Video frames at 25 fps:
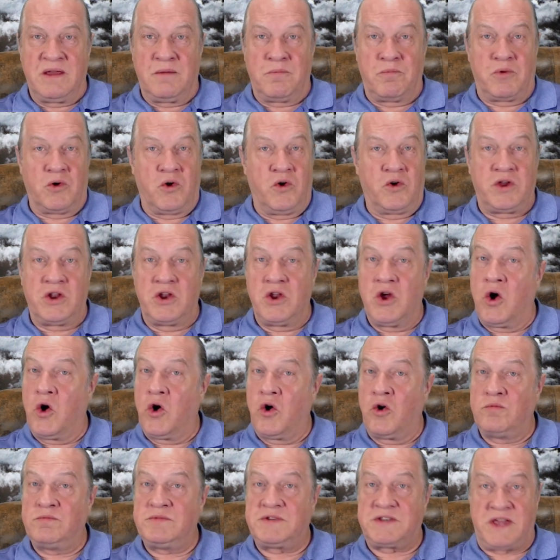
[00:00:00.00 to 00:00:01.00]
Broken
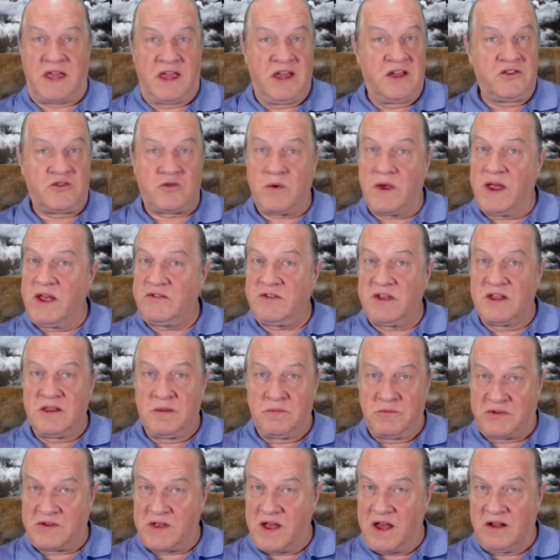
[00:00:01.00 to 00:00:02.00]
homes, kids raising
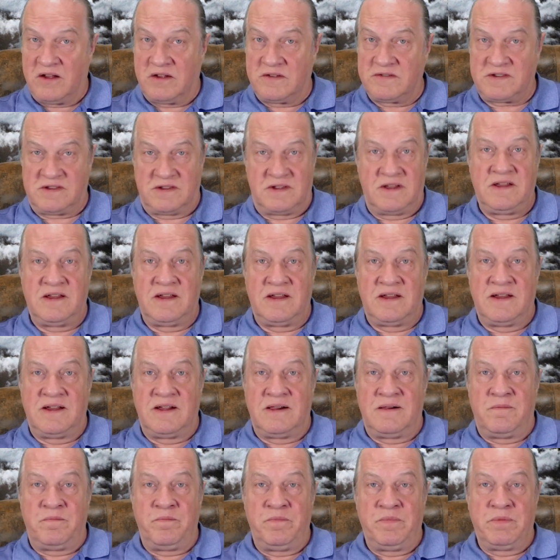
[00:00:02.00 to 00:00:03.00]
themselves,
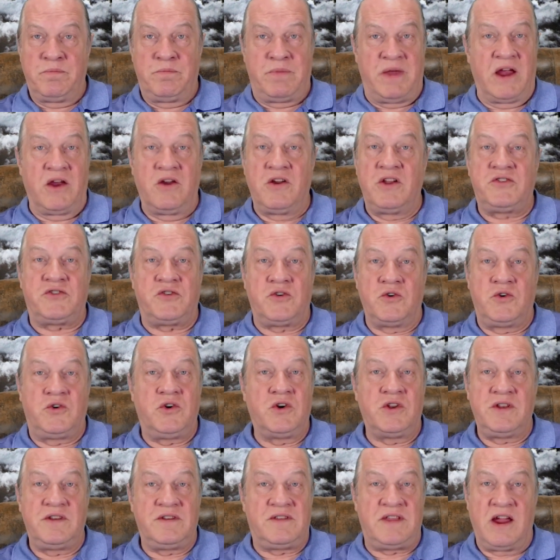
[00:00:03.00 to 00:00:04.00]
Parents who
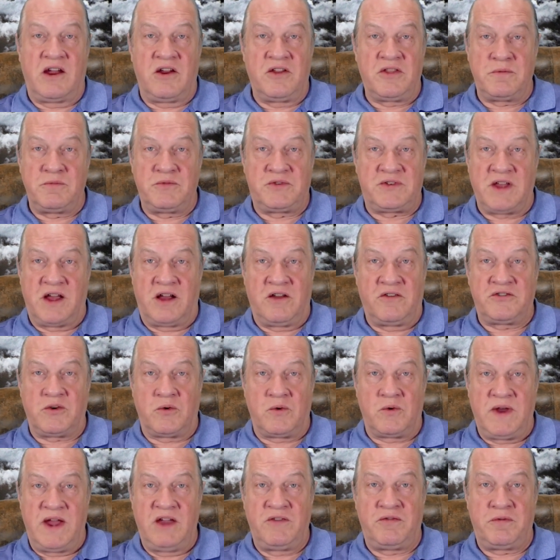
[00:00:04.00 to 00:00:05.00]
couldn't tear themselves
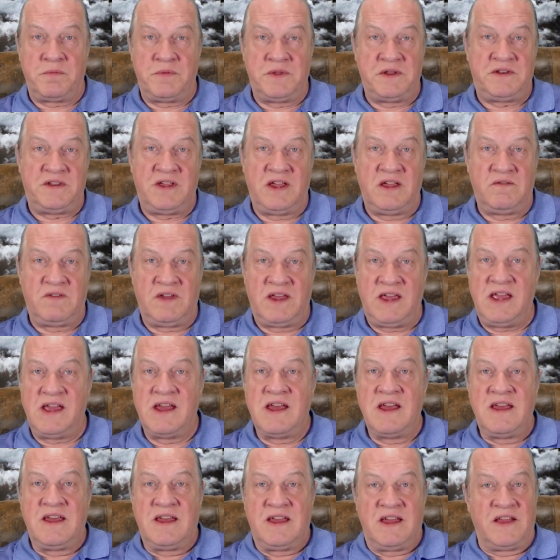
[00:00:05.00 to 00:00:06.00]
away from the TV
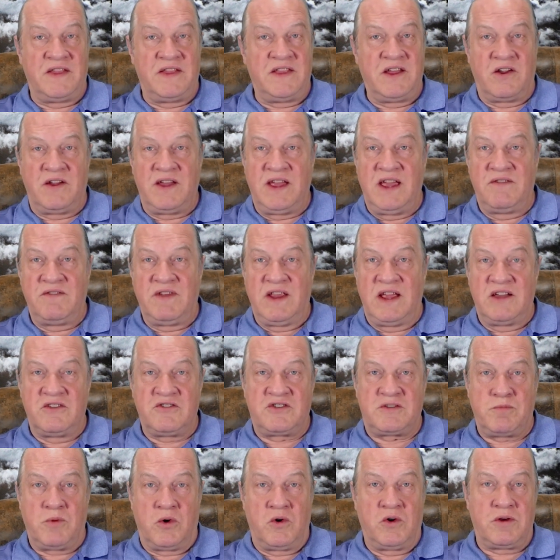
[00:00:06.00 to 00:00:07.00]
and their evening of
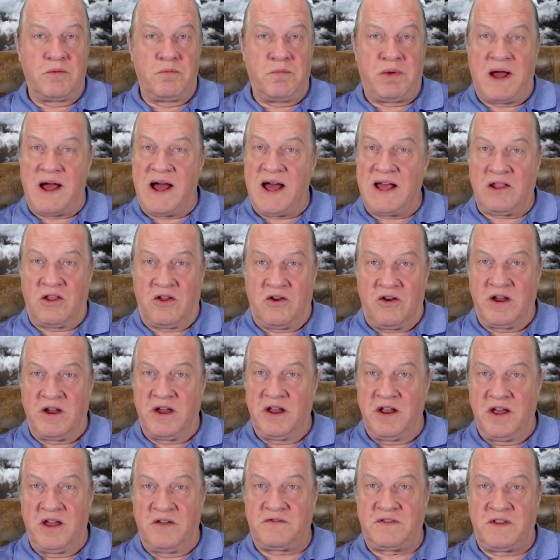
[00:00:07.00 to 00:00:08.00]
smoking pot long
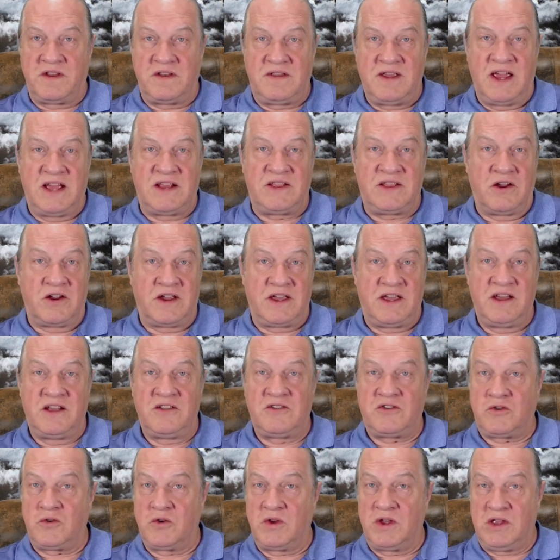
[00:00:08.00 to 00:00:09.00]
enough to take their
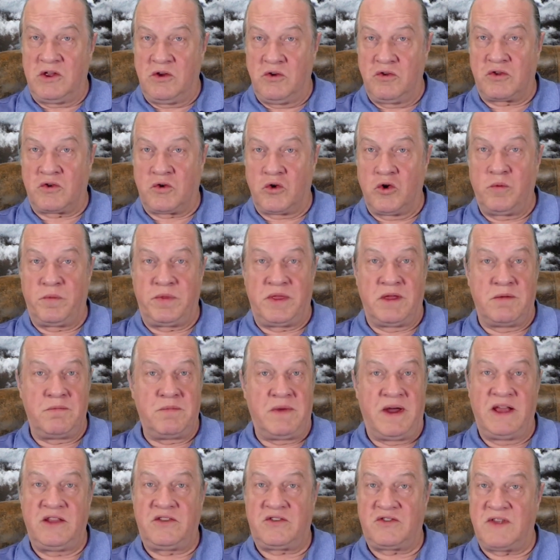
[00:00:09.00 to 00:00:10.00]
kids to a youth group that
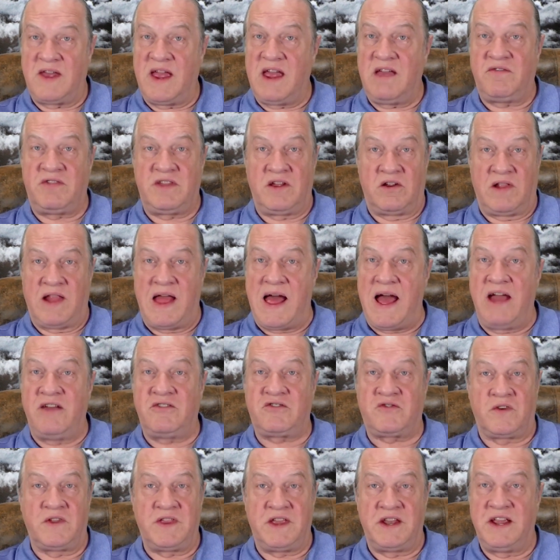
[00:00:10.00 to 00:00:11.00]
might save their lives
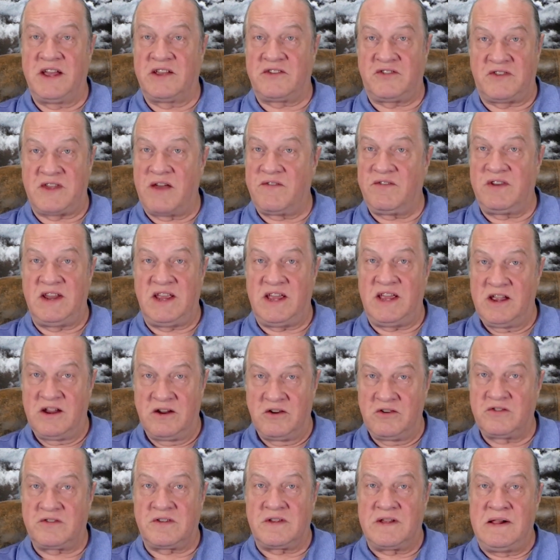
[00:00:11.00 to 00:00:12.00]
for the next 70
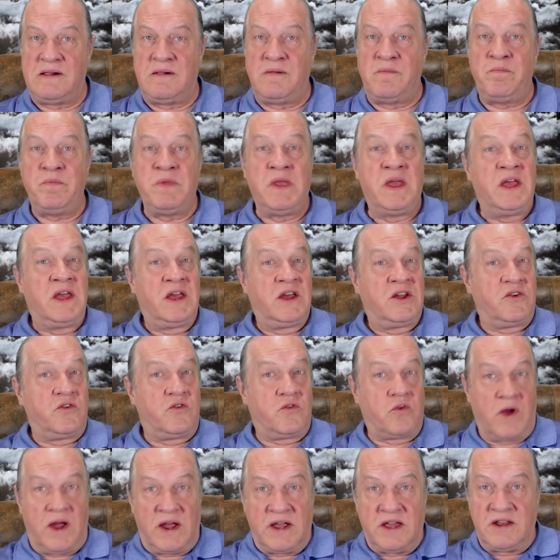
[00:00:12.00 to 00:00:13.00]
years.
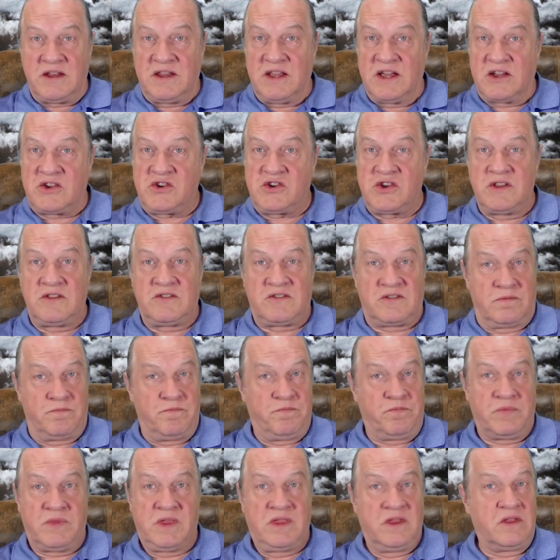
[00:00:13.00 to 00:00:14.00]
Drug addictions.
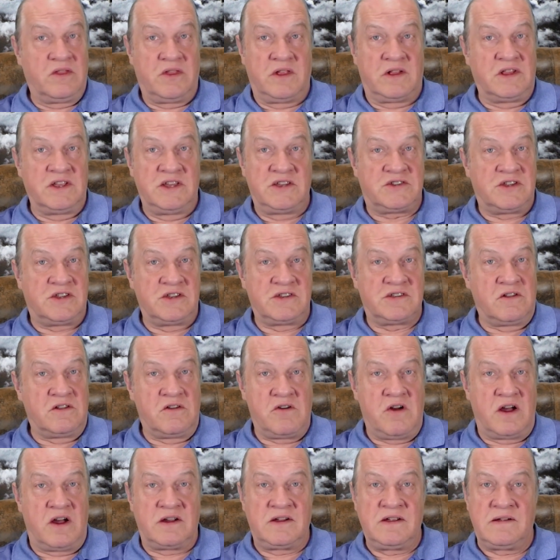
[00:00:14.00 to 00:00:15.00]
The list is
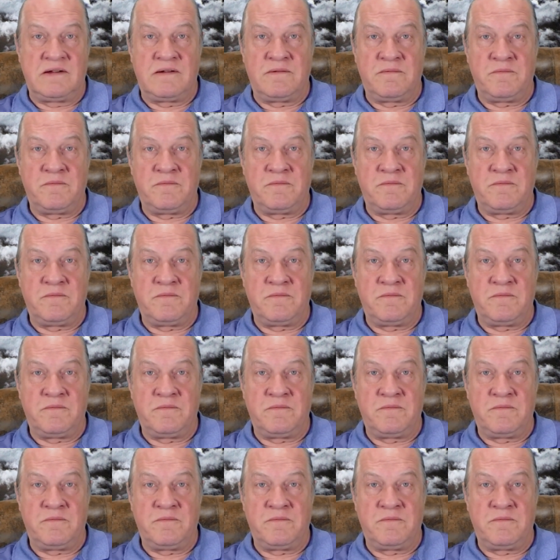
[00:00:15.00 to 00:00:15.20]
long.